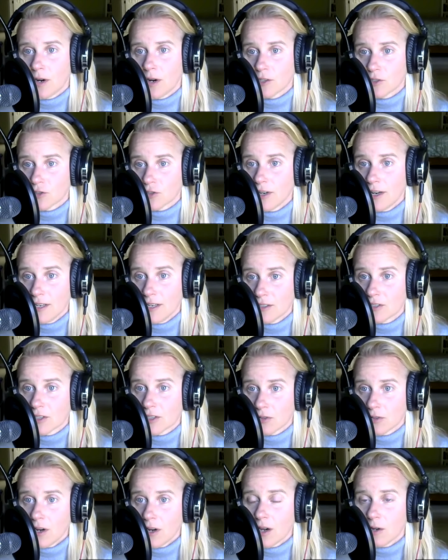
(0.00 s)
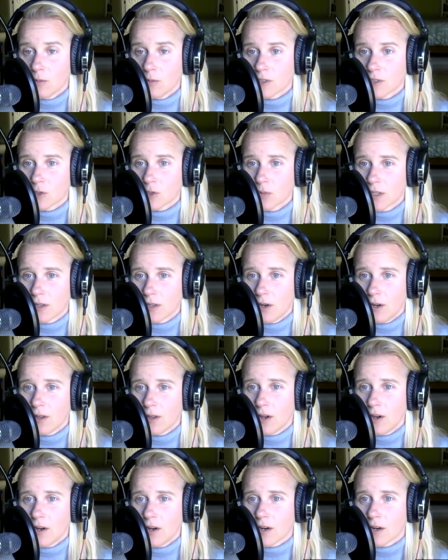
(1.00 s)
are trying to grow, which we all
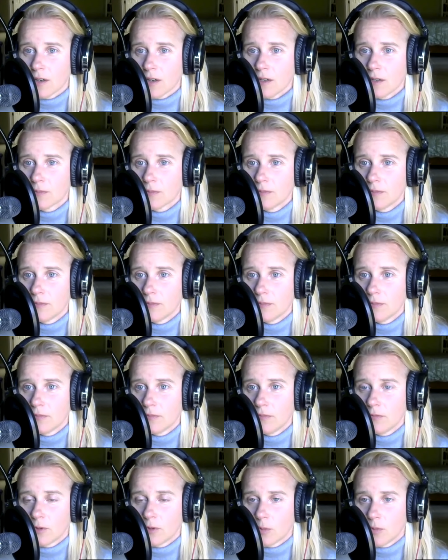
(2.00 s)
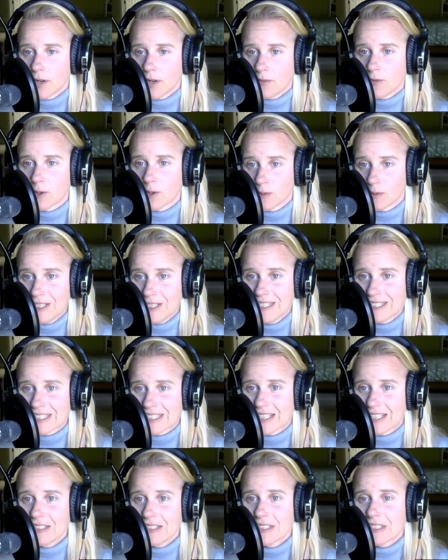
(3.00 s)
are for whatever
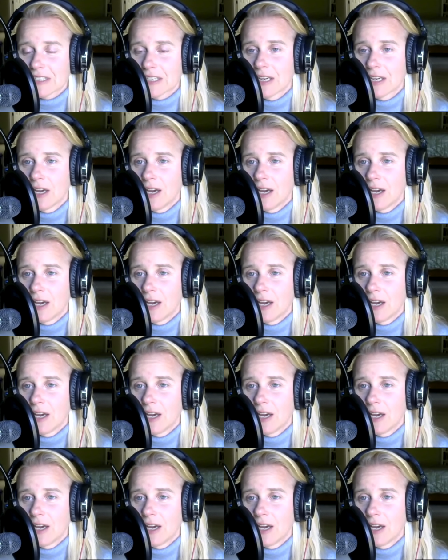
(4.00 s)
reasons,